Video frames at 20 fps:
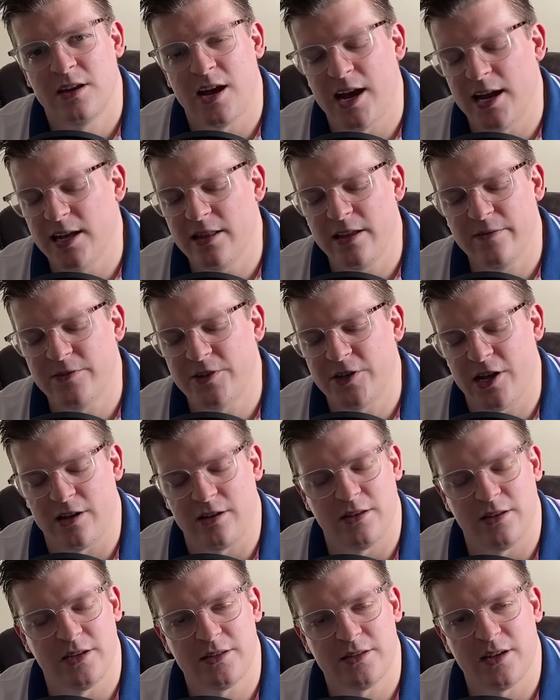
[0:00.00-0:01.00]
love
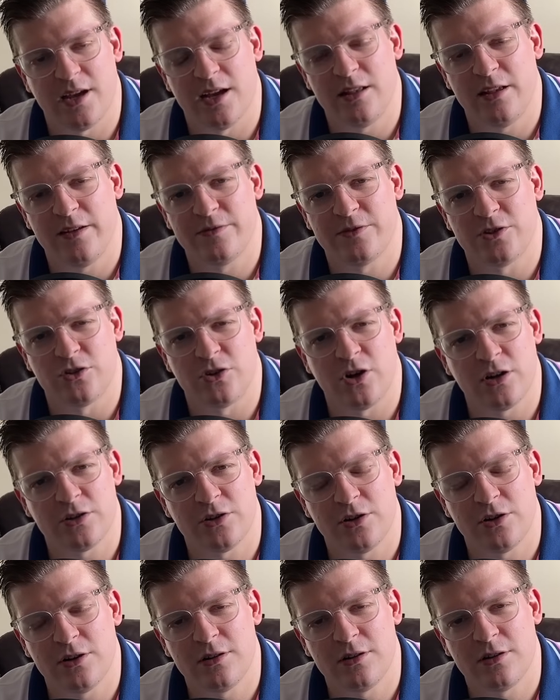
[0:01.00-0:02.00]
checklists. I love
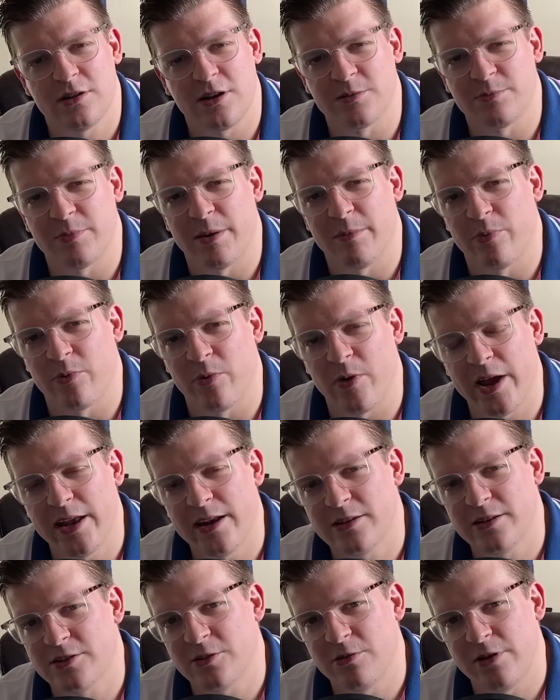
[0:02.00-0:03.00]
structure because my brain
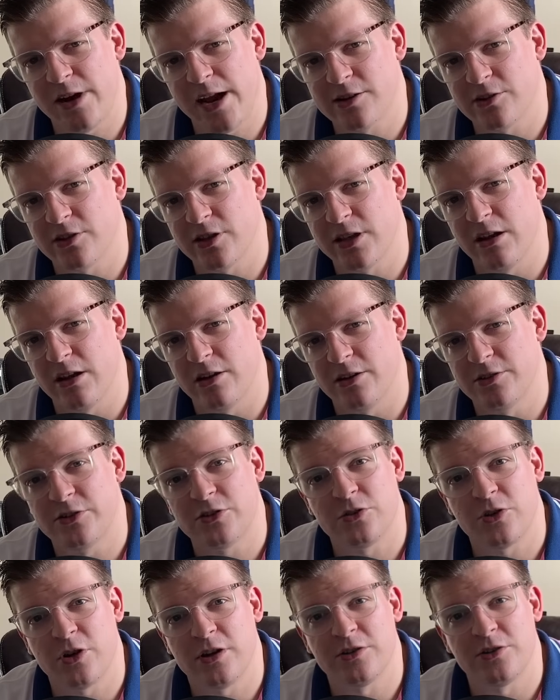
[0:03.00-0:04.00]
is so naturally
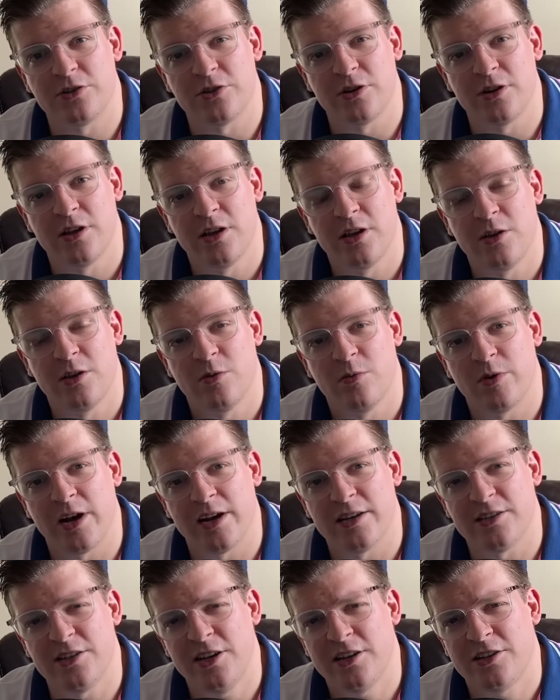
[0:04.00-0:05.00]
unstructured. When I
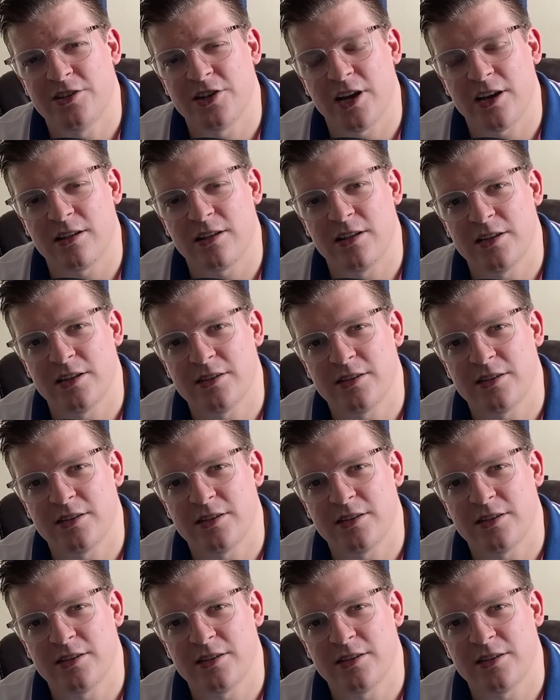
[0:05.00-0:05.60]
see a checklist,